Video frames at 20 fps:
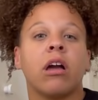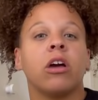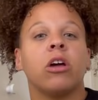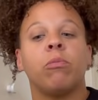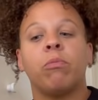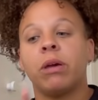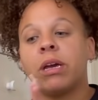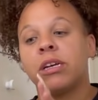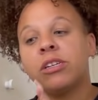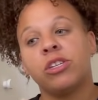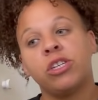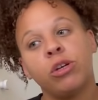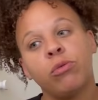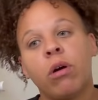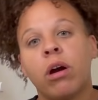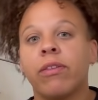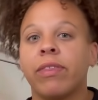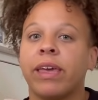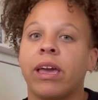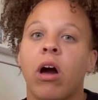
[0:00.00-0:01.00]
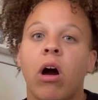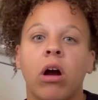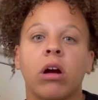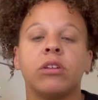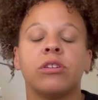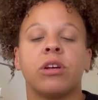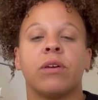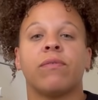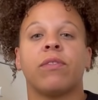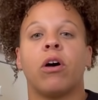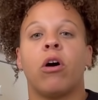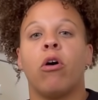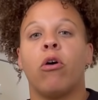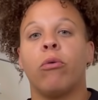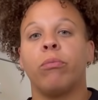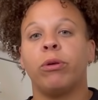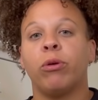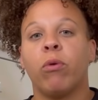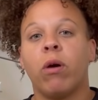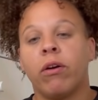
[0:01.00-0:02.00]
good because you are the heart of the
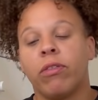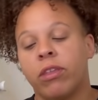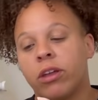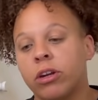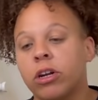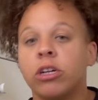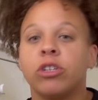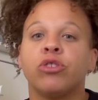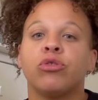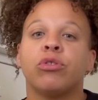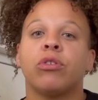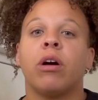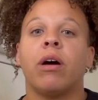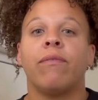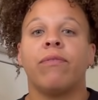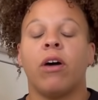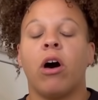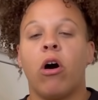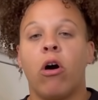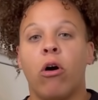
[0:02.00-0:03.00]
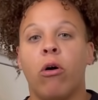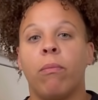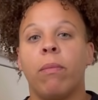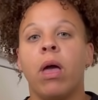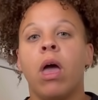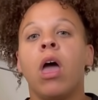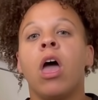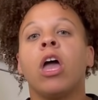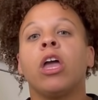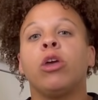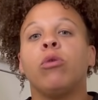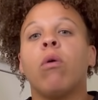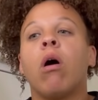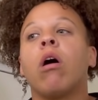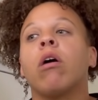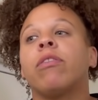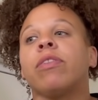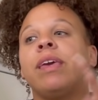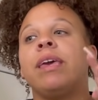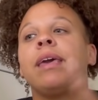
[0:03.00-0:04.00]
home. You are the nurturer of the home. You
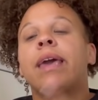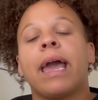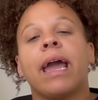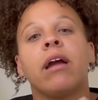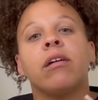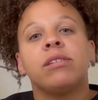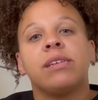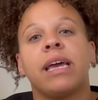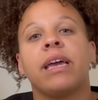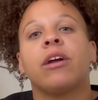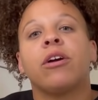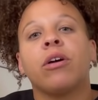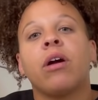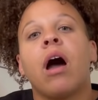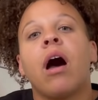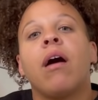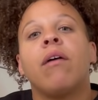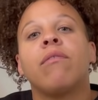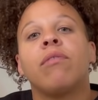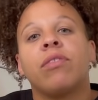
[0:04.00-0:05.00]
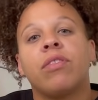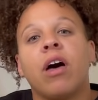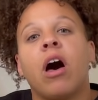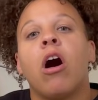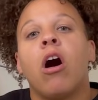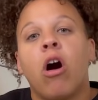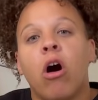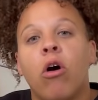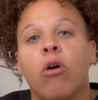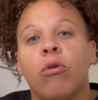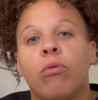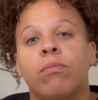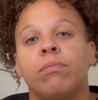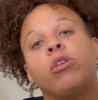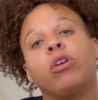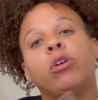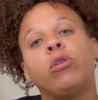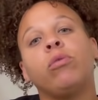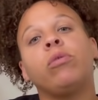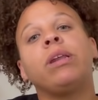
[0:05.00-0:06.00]
are the caretaker of the home.
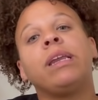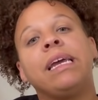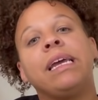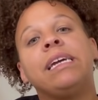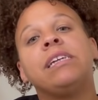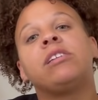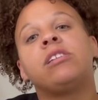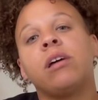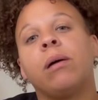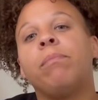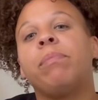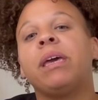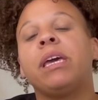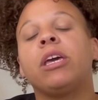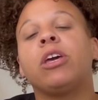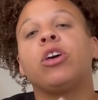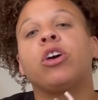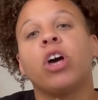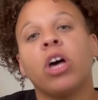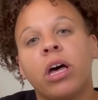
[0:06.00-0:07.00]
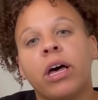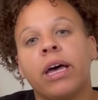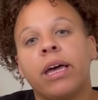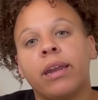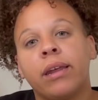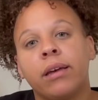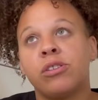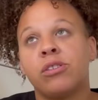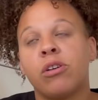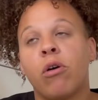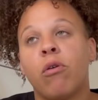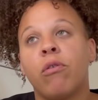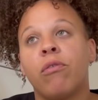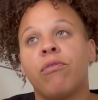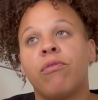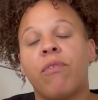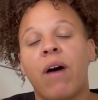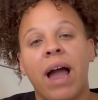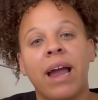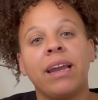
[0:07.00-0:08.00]
You need to be good. So
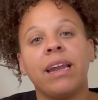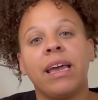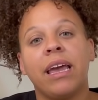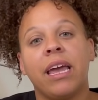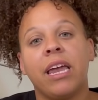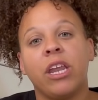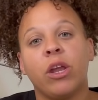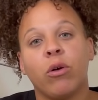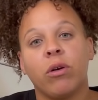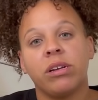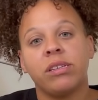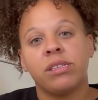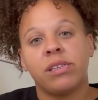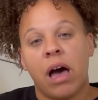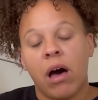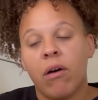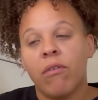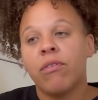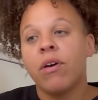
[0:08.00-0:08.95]
find it in yourself.